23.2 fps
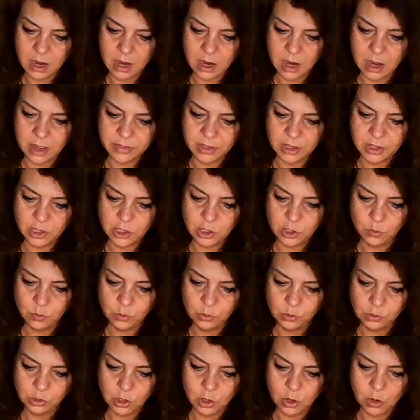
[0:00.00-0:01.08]
I think you will
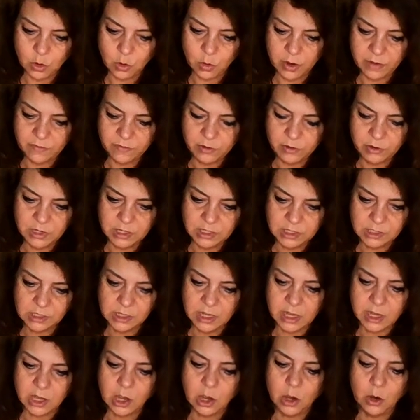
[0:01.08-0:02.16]
know if you need to
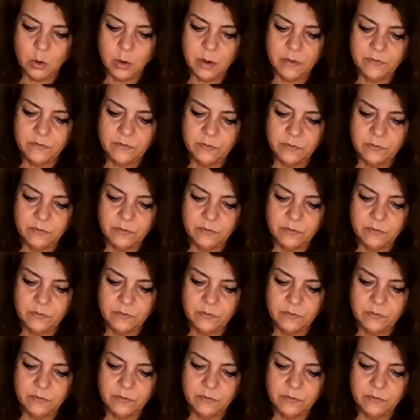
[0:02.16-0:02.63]
let go, if